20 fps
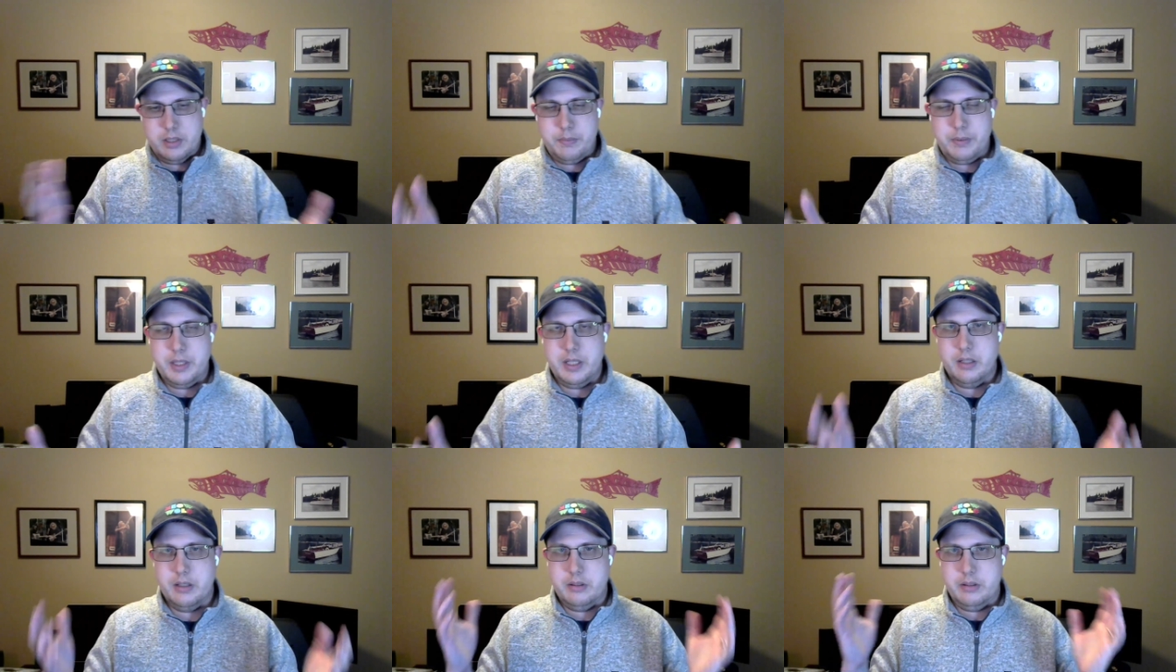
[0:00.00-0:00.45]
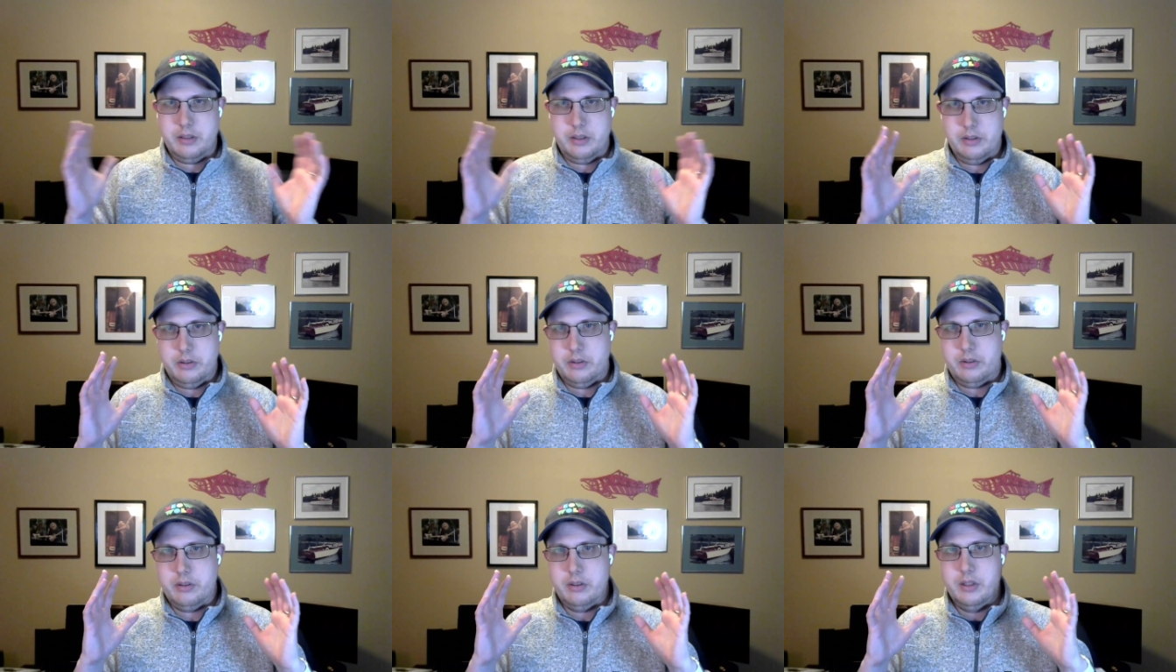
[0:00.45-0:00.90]
GPL
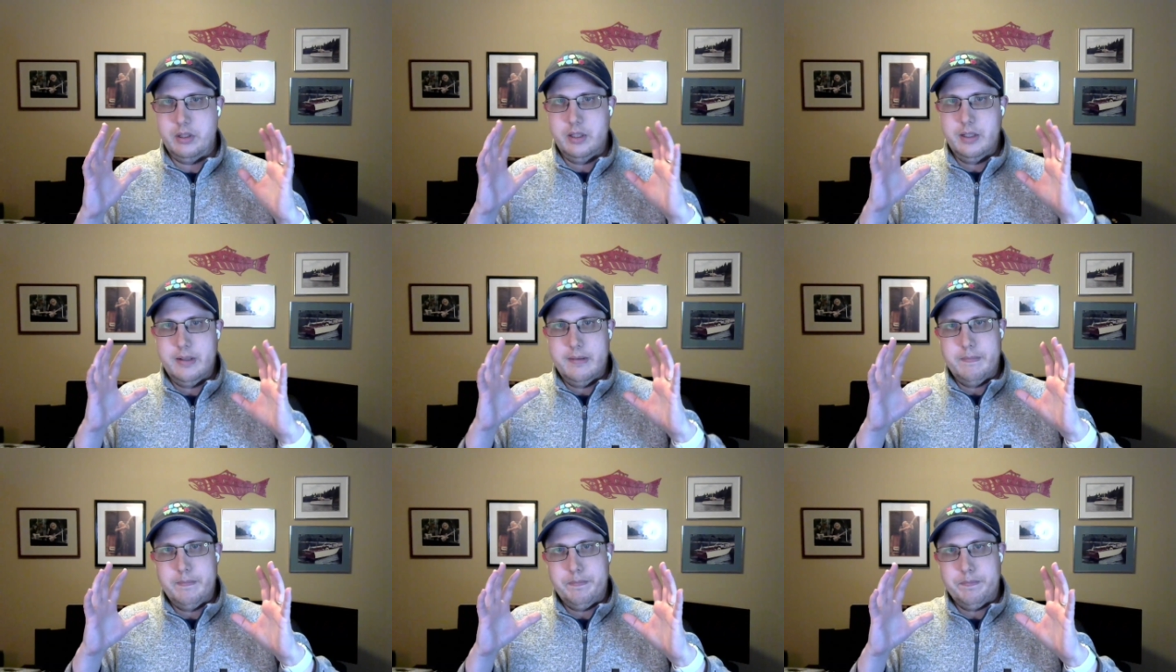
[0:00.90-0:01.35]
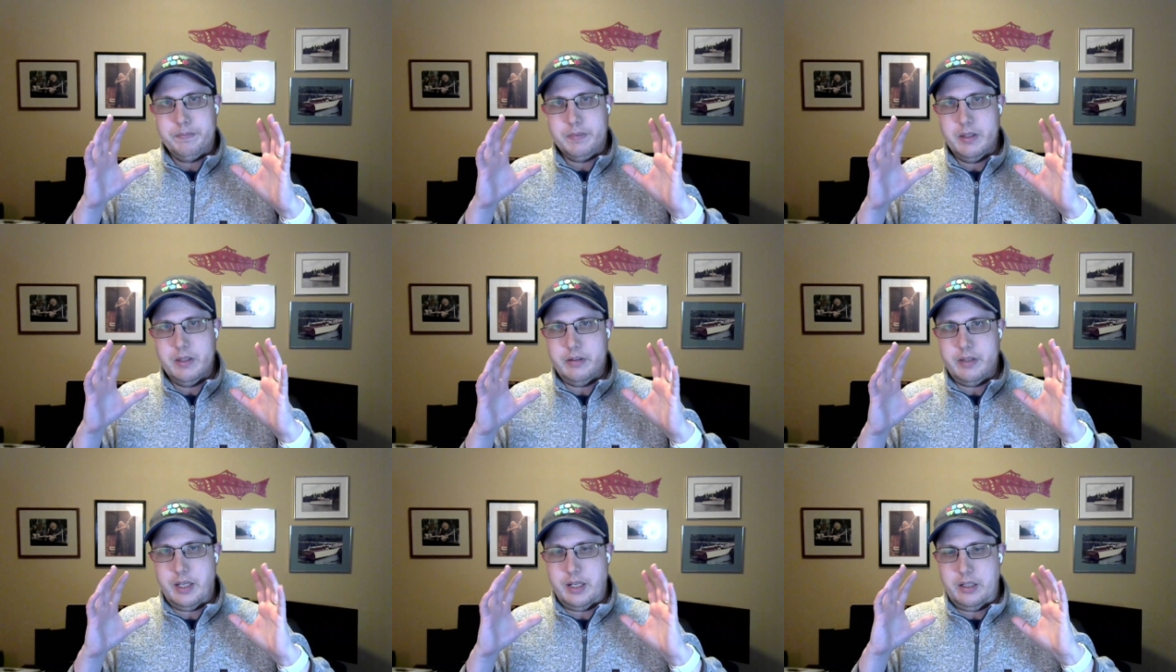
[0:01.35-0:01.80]
is
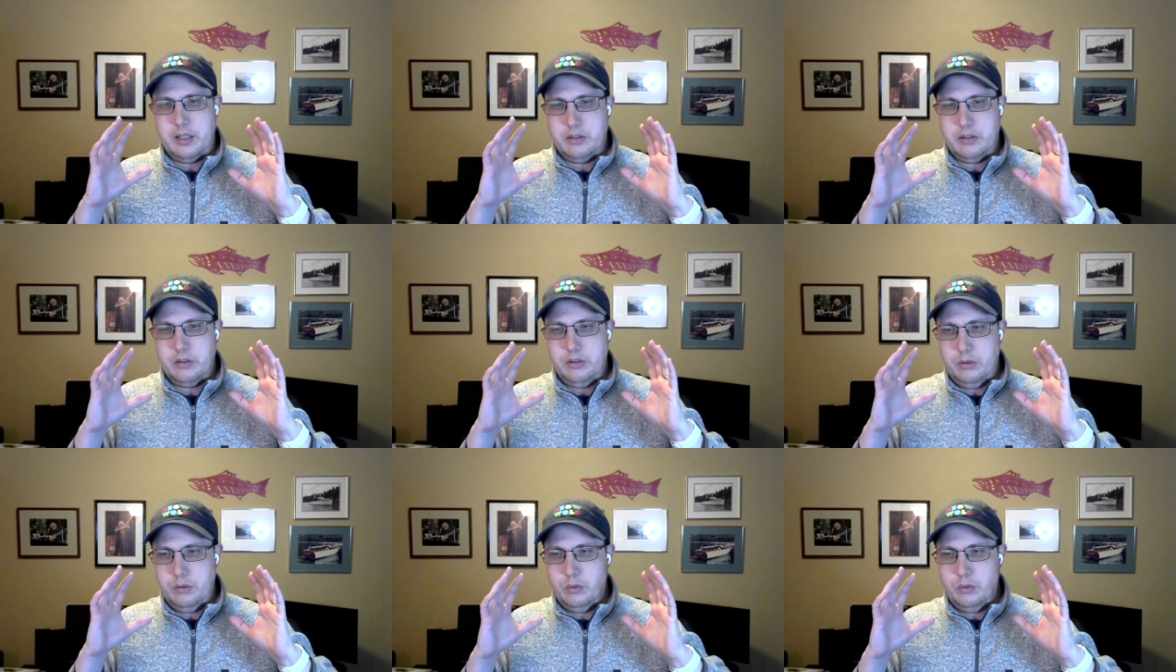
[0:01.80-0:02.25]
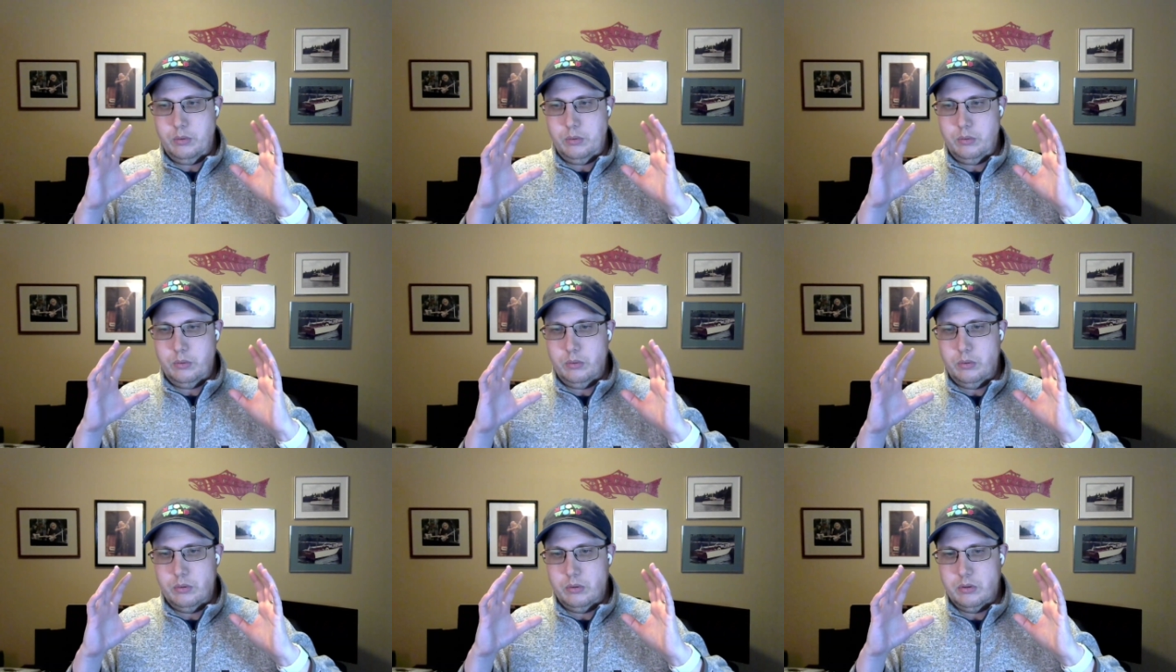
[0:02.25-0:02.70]
that
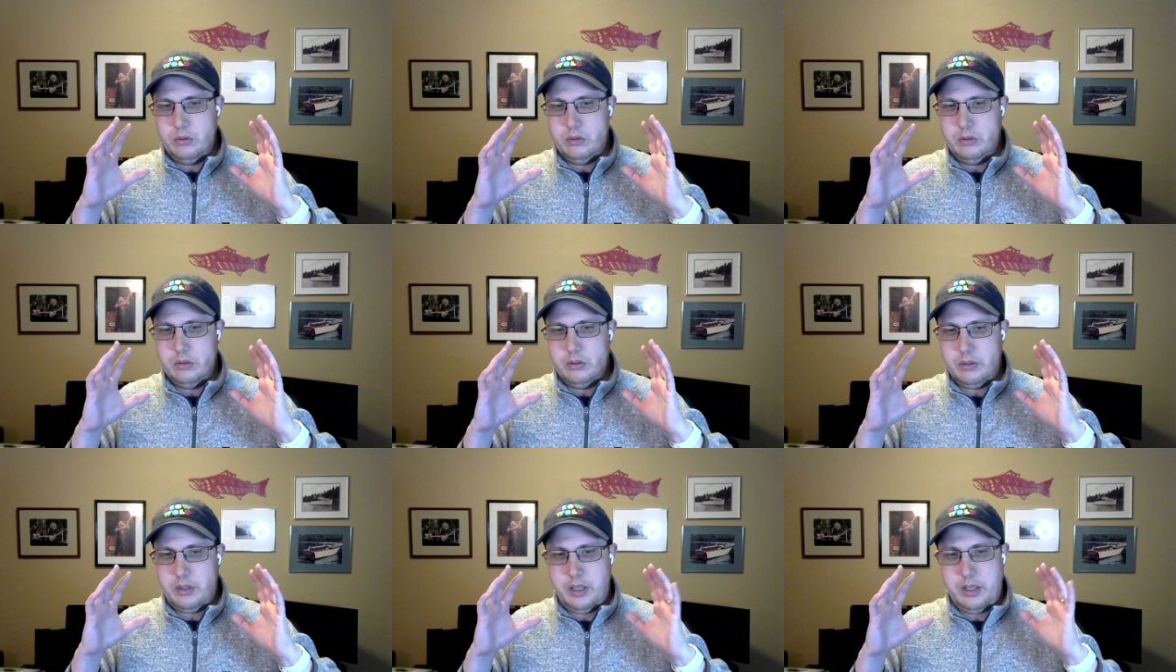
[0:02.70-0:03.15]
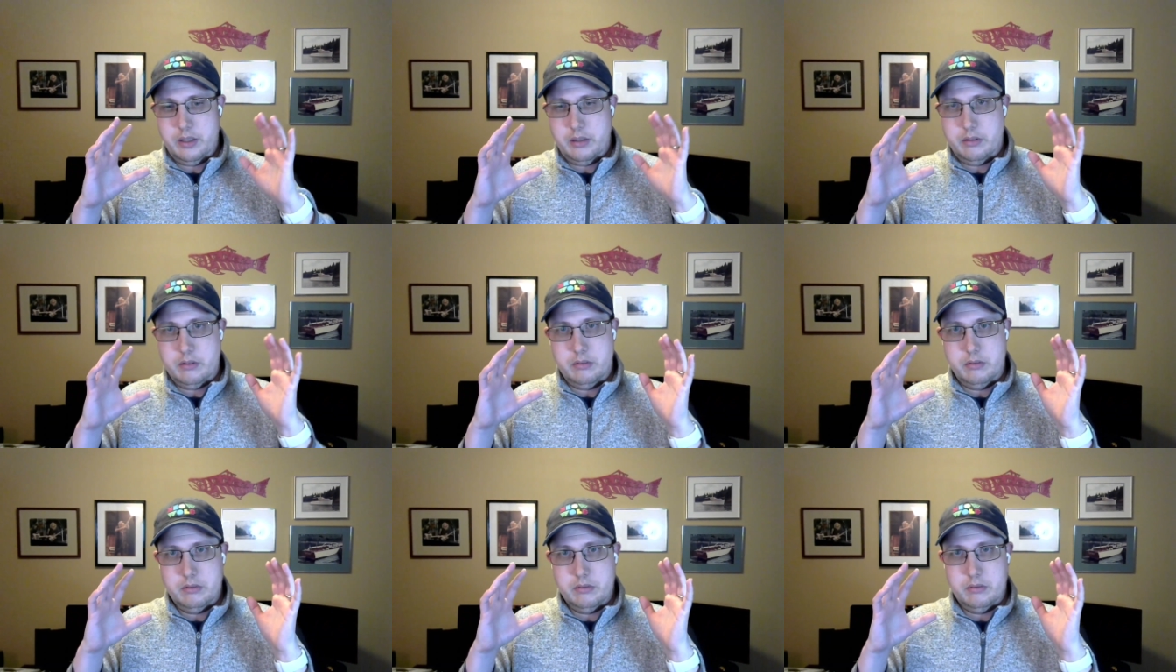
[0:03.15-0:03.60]
you
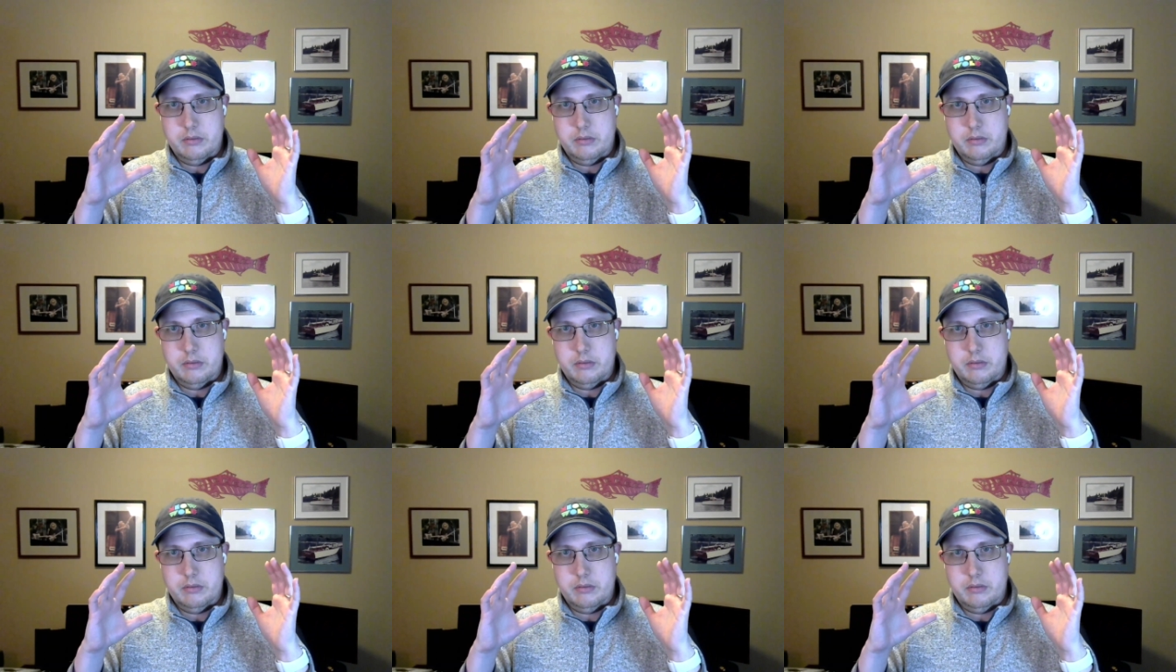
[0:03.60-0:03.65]
can